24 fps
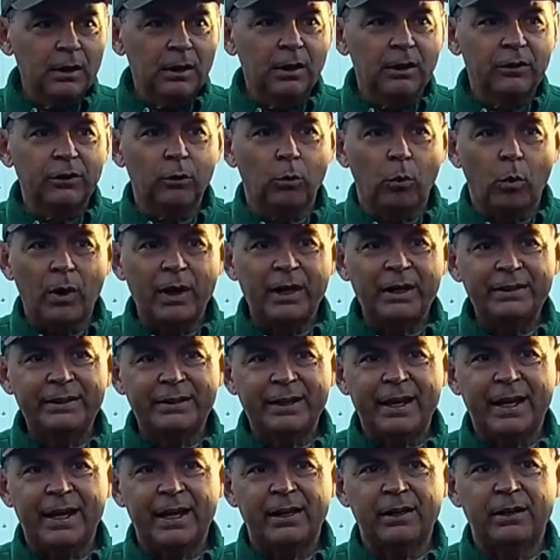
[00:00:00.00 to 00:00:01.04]
The 1 in
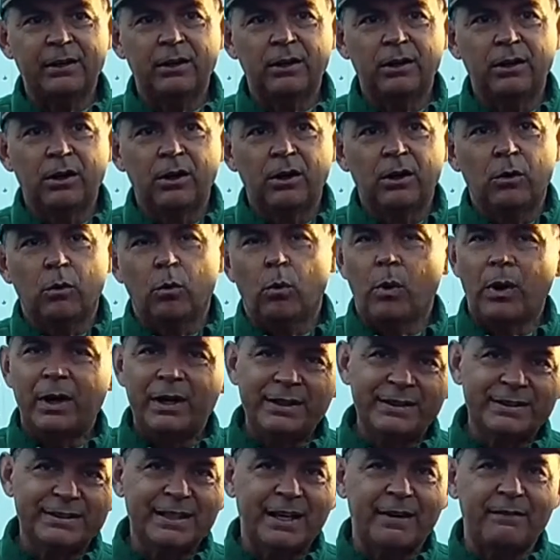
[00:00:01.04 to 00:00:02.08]
10, 1 in
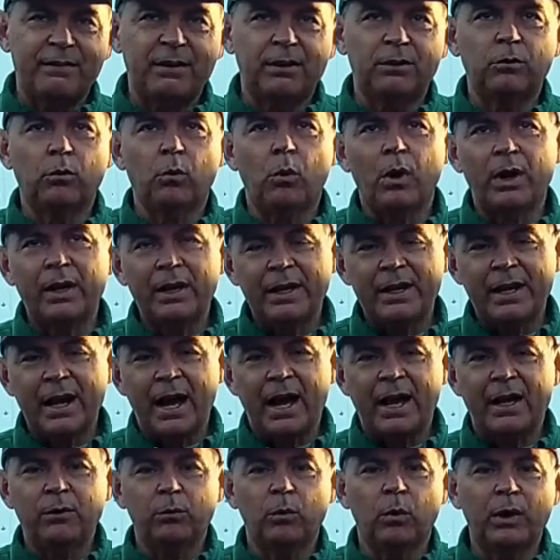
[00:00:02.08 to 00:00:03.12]
7, 1 in
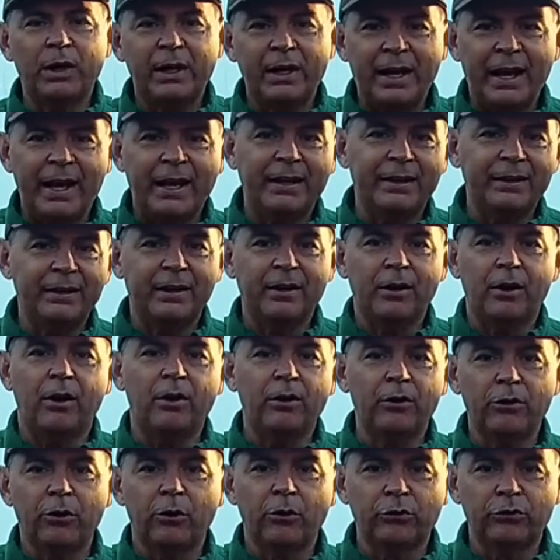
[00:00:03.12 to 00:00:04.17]
9, 1 in 8, all
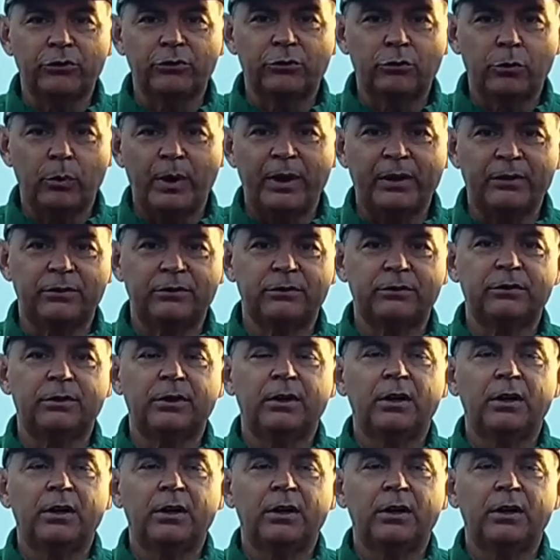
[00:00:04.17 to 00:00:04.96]
those twists